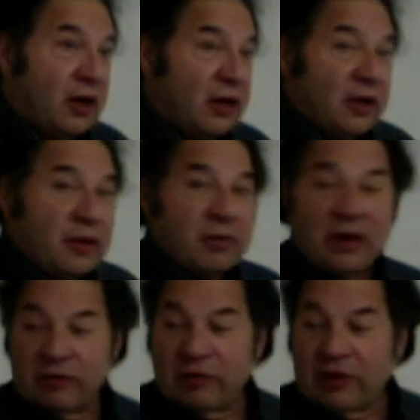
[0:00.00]
But
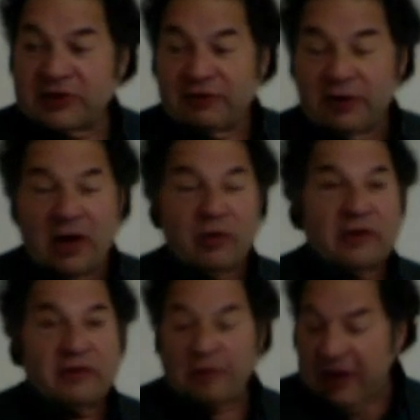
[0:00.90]
otherwise, if you're not willing to
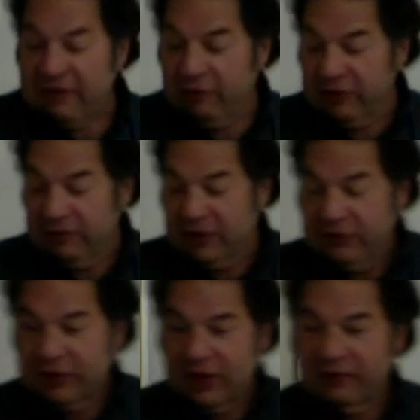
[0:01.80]
pay for them, then you're
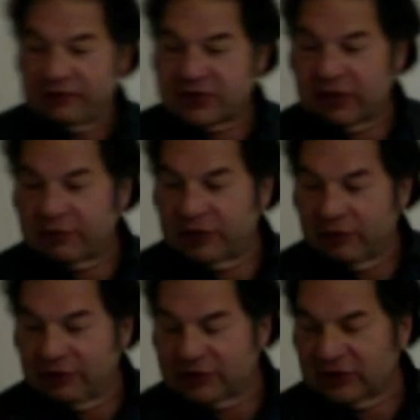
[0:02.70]
kind of stuck with the
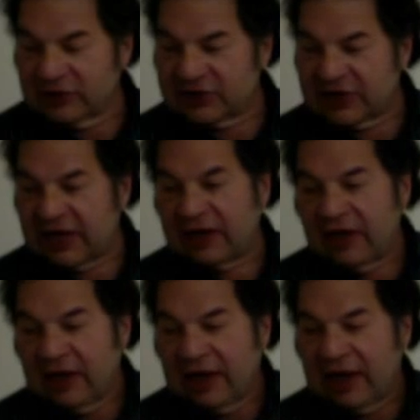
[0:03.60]
original set
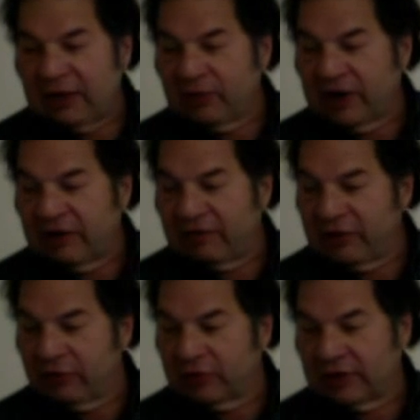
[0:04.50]
and whatever you
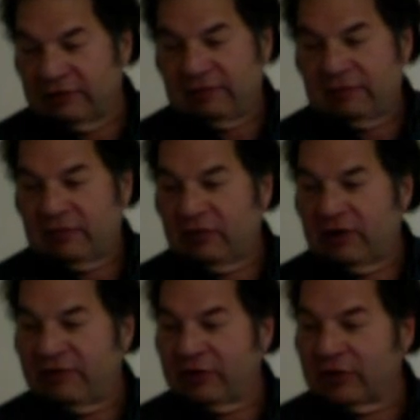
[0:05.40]
can
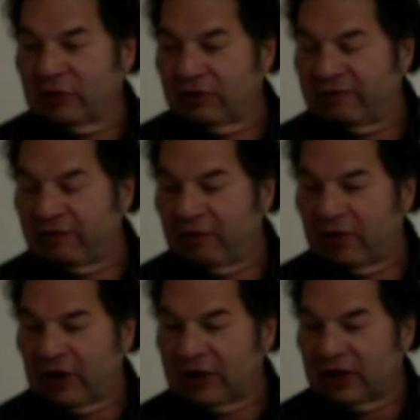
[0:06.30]
look for
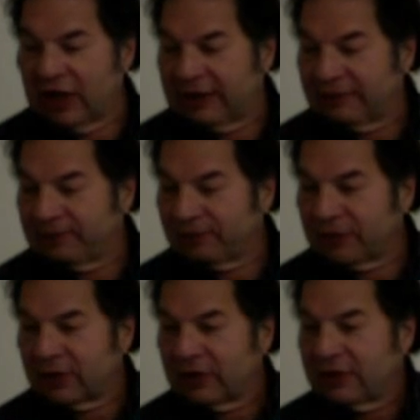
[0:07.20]
online.
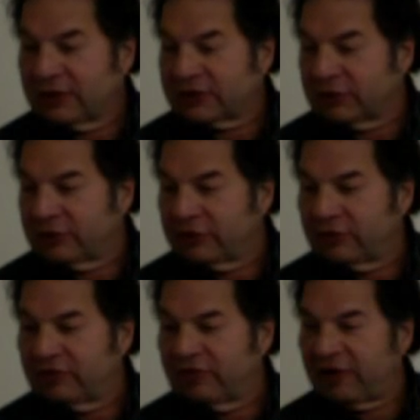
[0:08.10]
So you do the
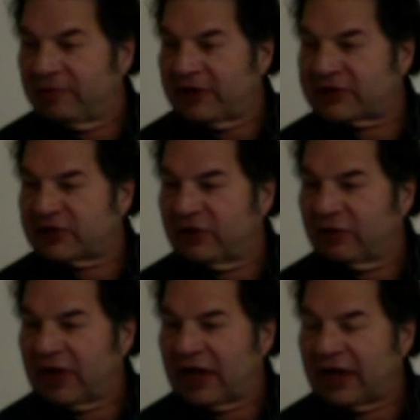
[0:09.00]
very best that you
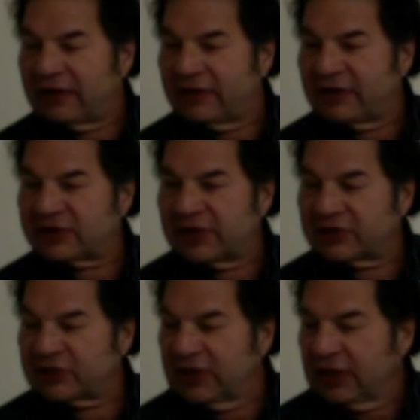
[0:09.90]
can in these things.
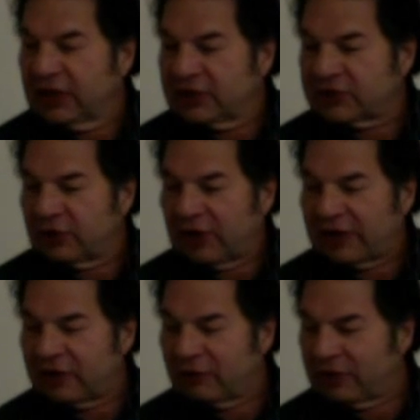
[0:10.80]
So I think
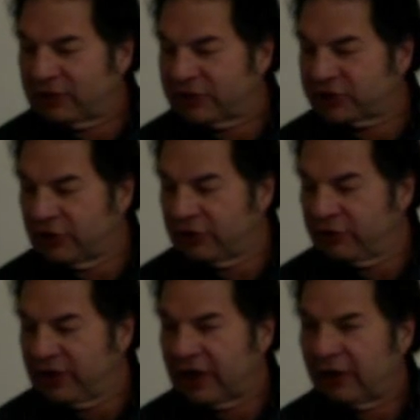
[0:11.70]
what I'm going to show you
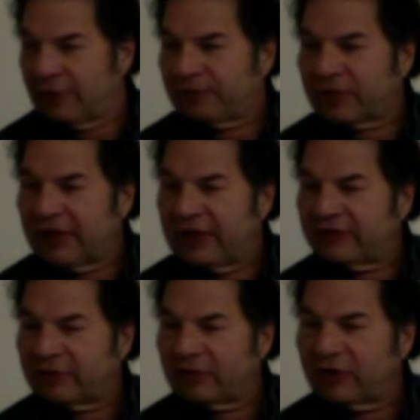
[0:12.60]
now is I'm
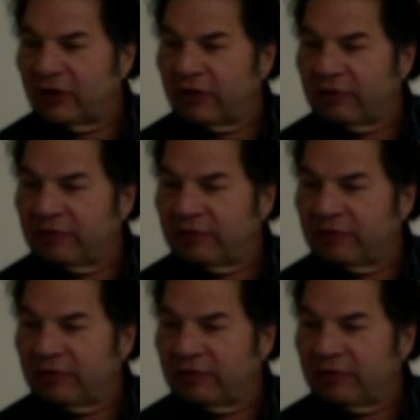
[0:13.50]
going to go